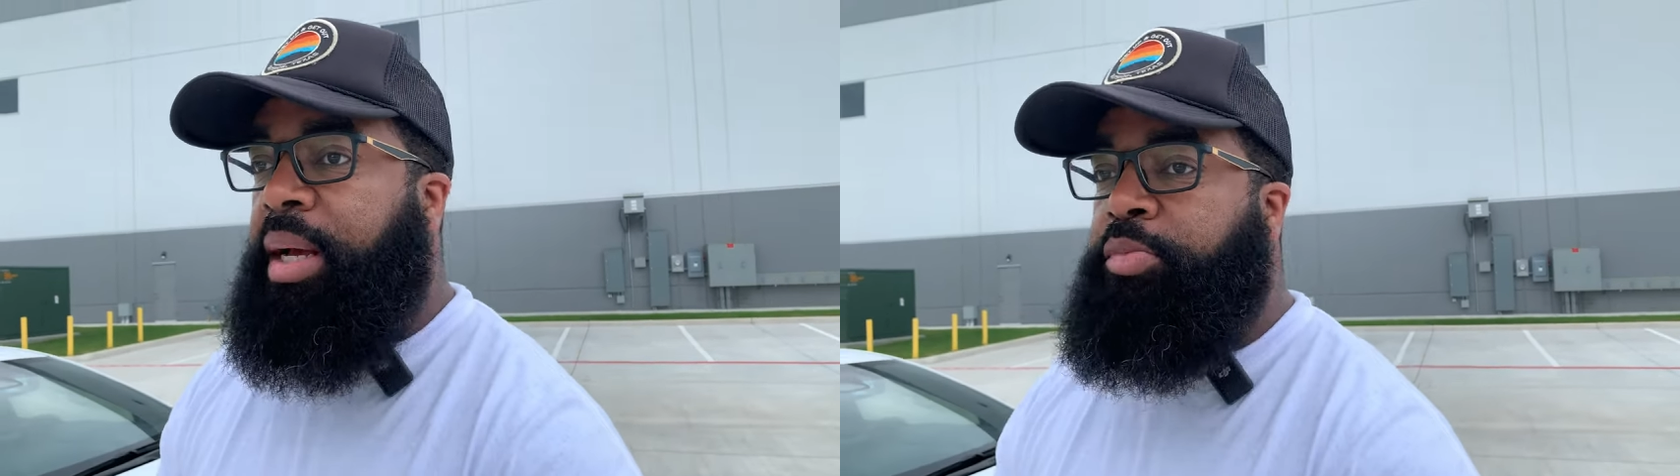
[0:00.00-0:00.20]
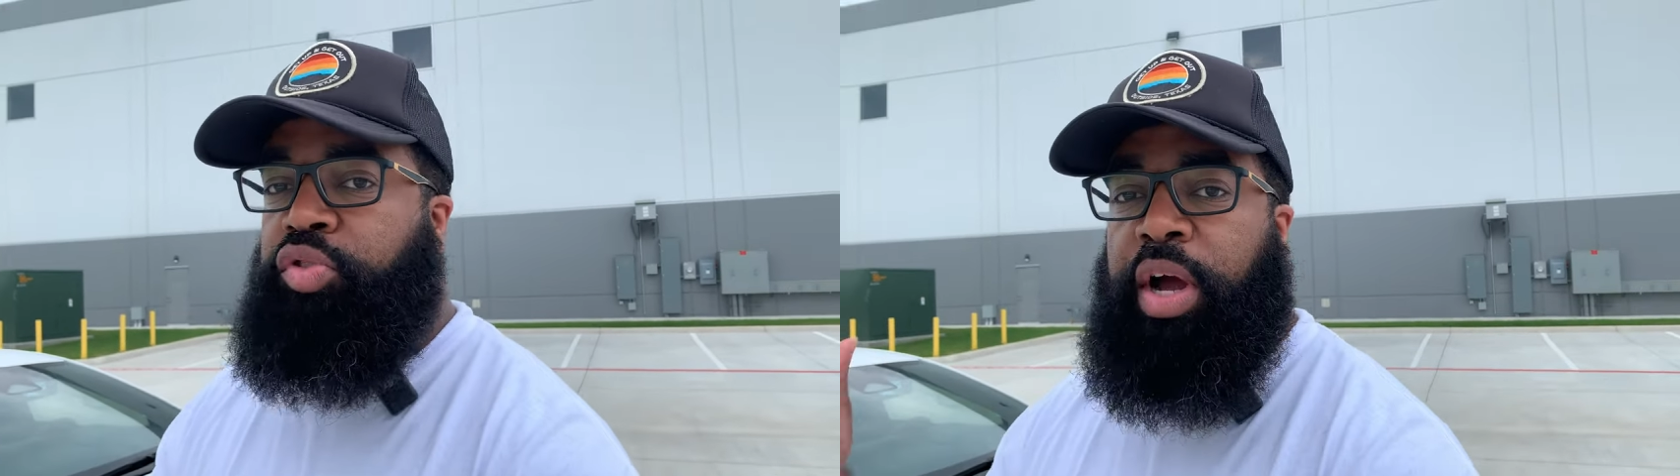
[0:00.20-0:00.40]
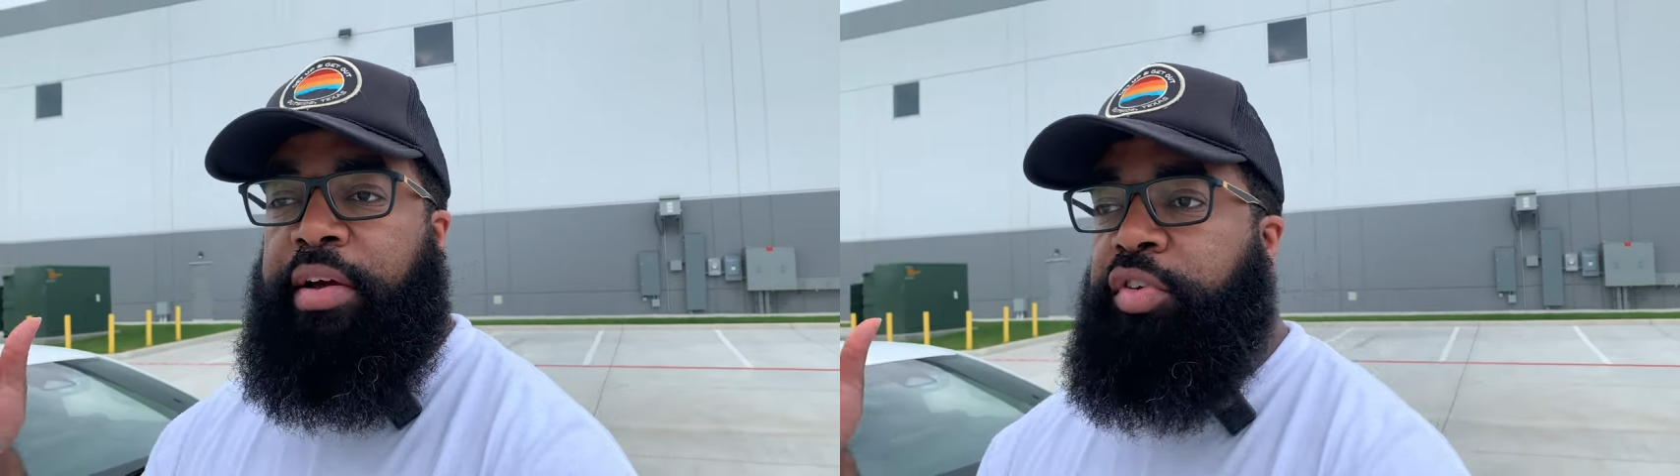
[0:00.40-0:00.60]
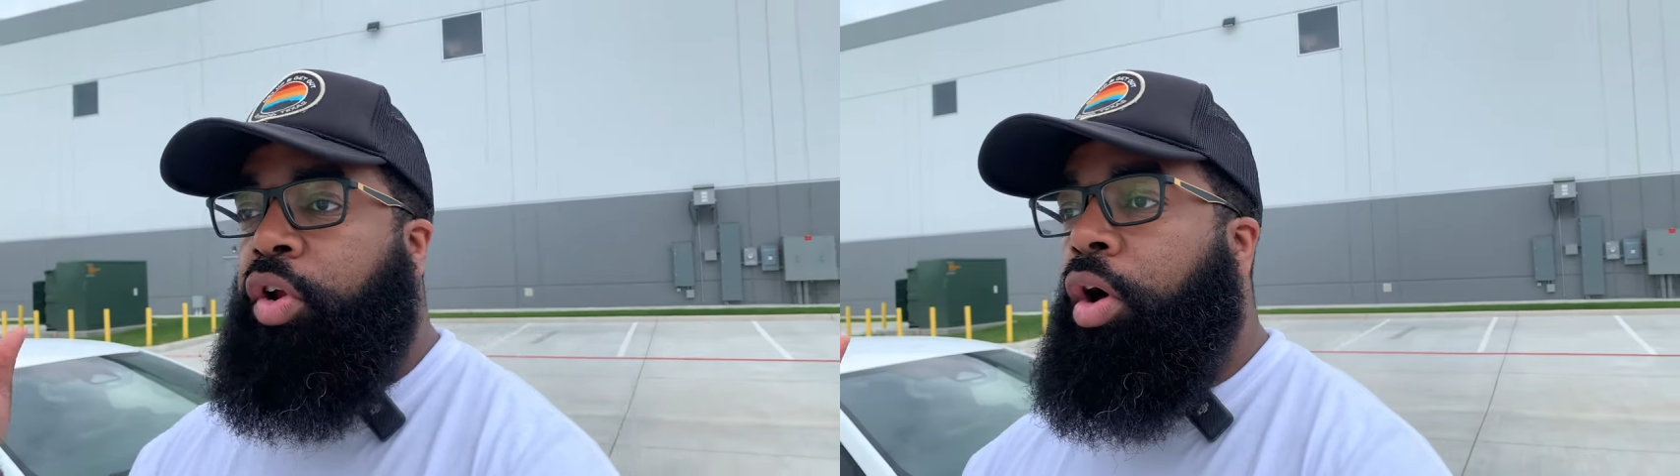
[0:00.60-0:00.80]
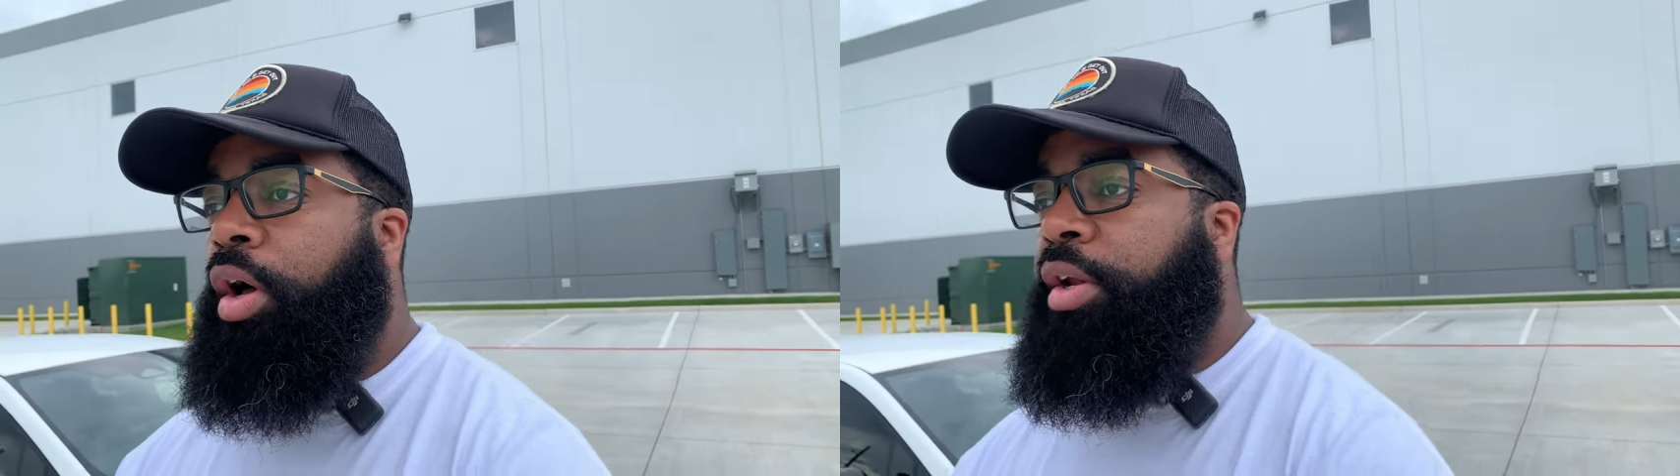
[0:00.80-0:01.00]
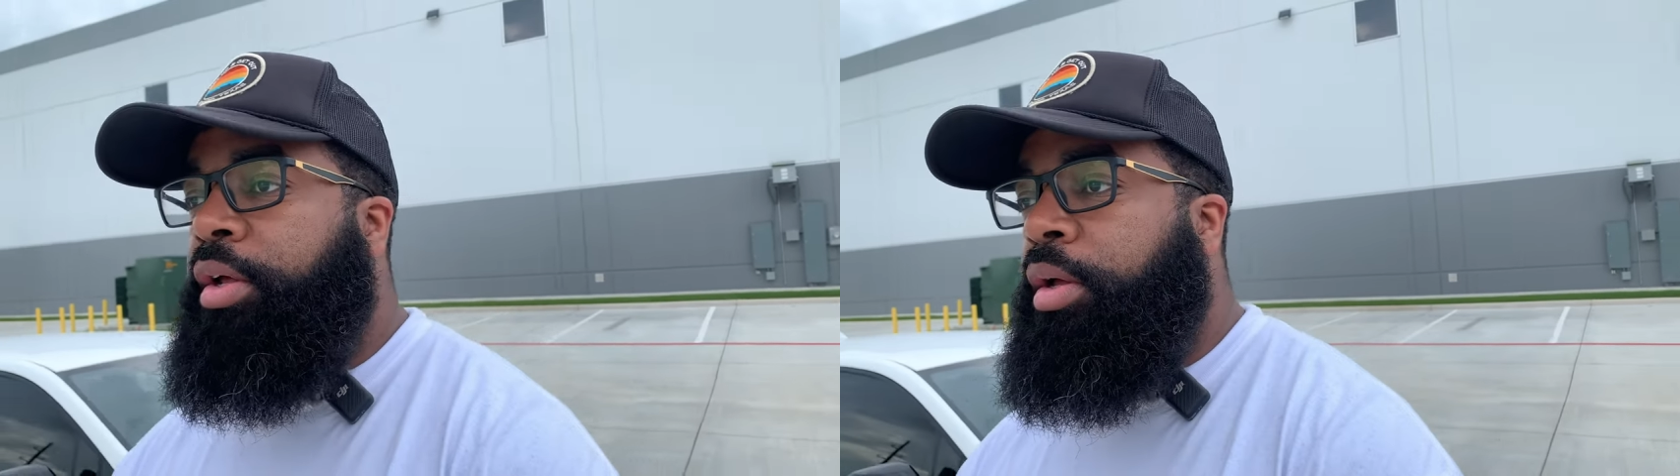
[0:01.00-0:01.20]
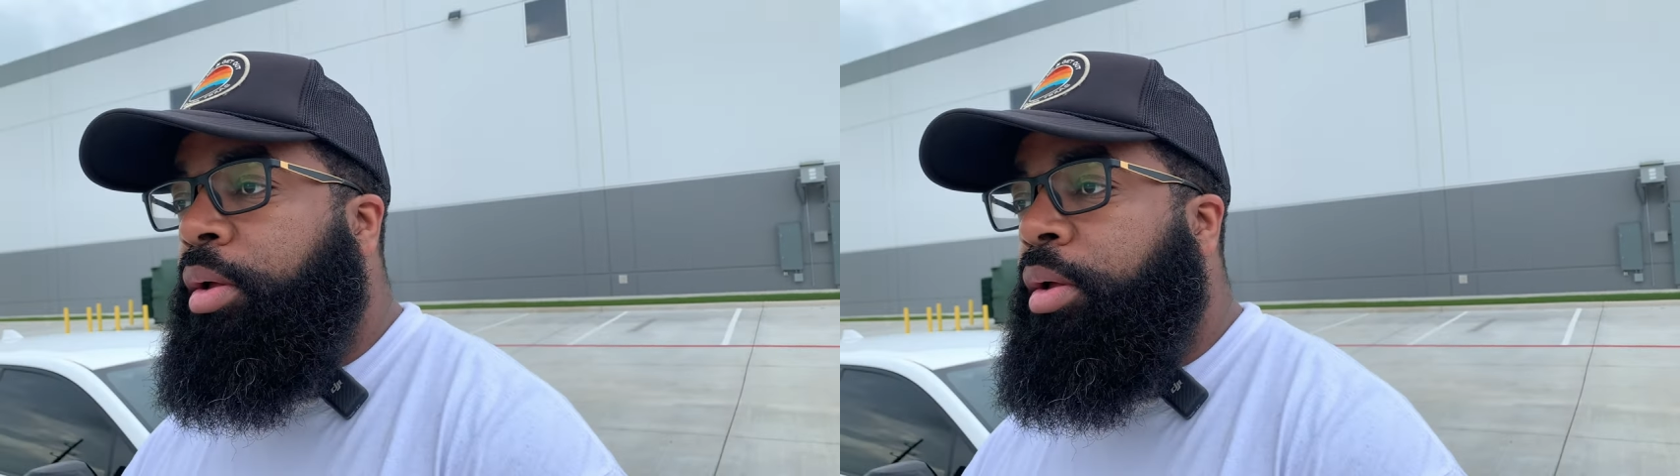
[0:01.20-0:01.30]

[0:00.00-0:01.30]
I'm driving on